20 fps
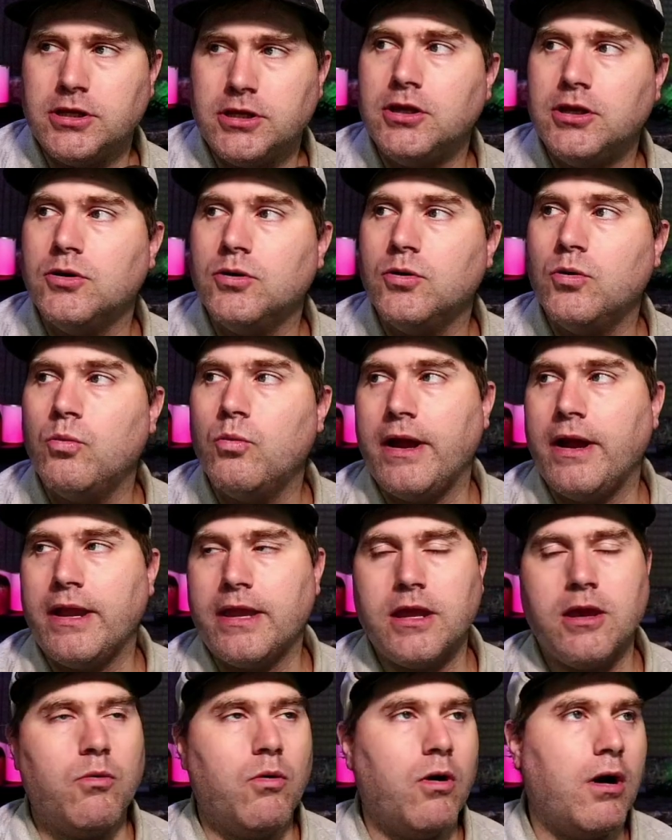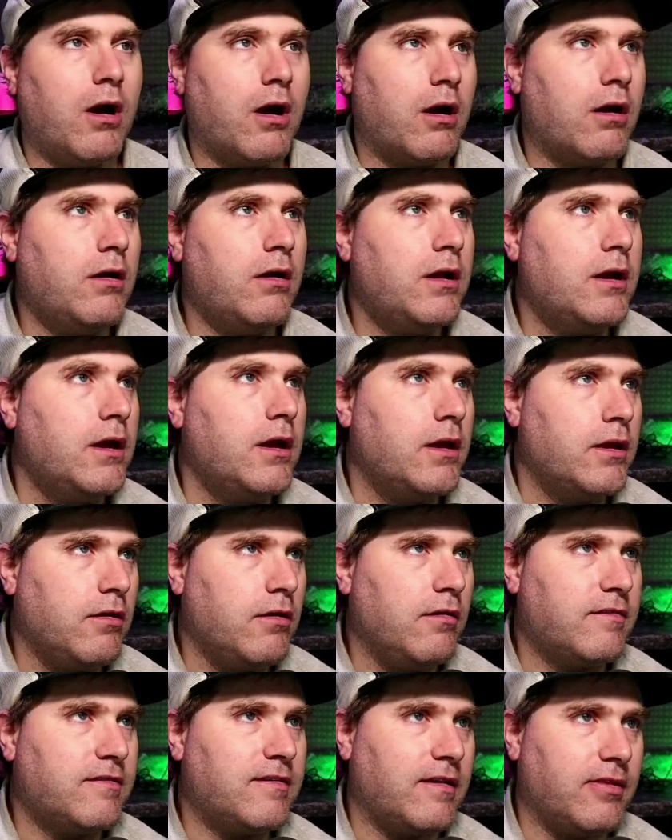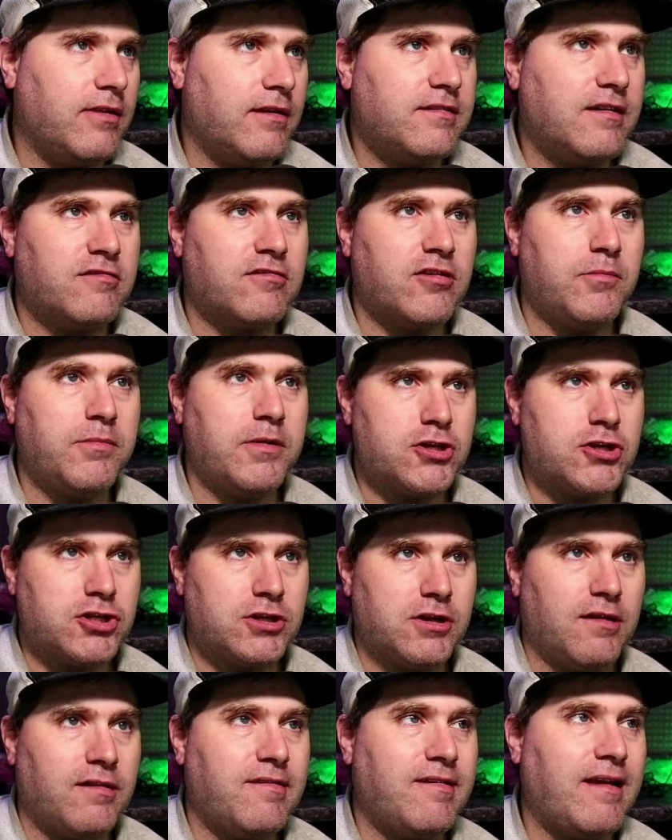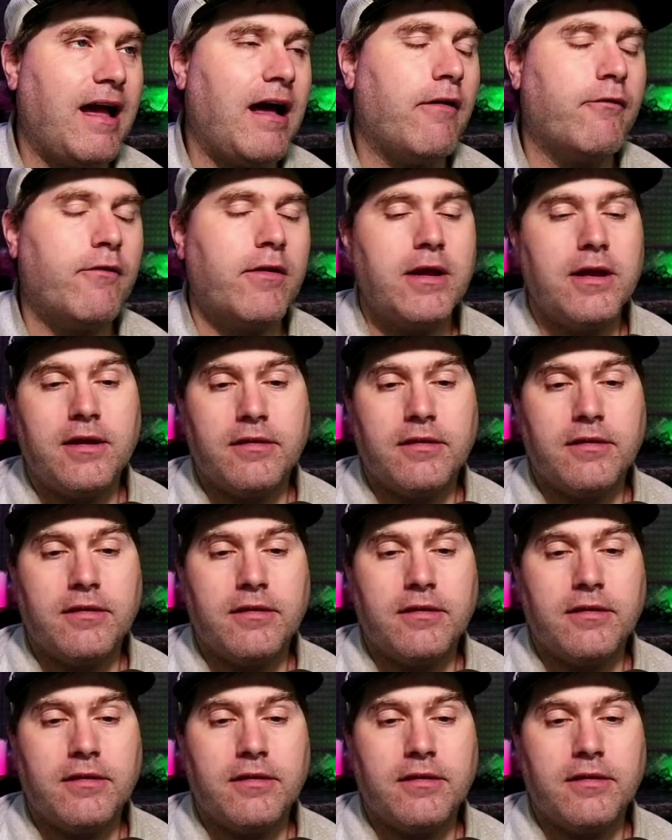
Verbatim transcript: you when you are using the distribution itself.